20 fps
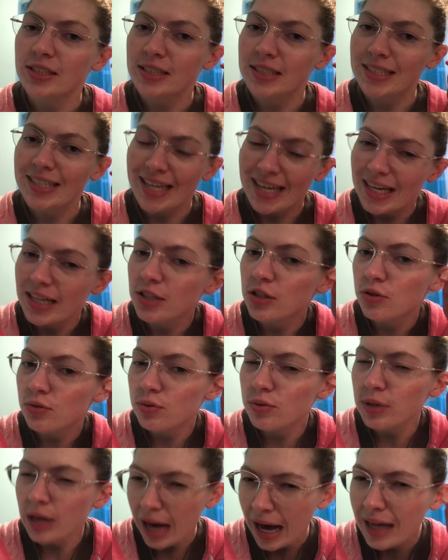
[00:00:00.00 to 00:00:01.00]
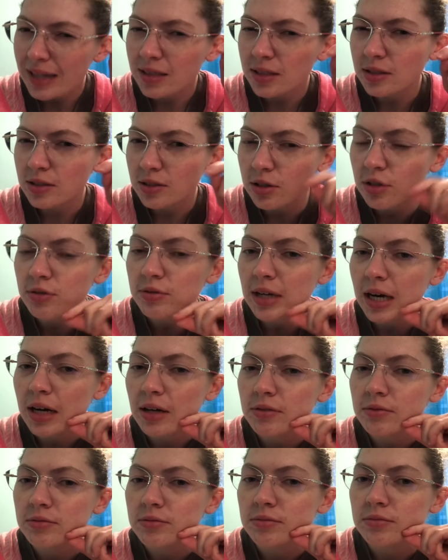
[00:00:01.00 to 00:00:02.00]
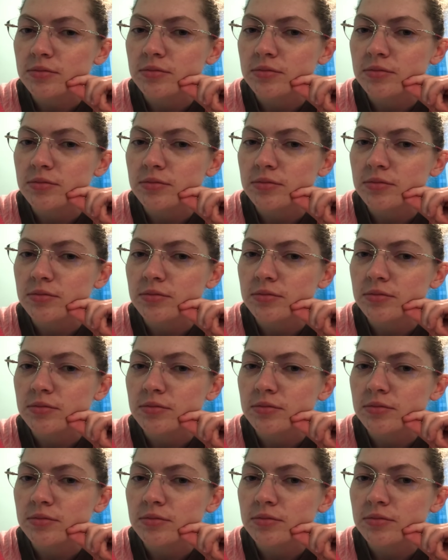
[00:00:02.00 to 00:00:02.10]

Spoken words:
Can you not slow down?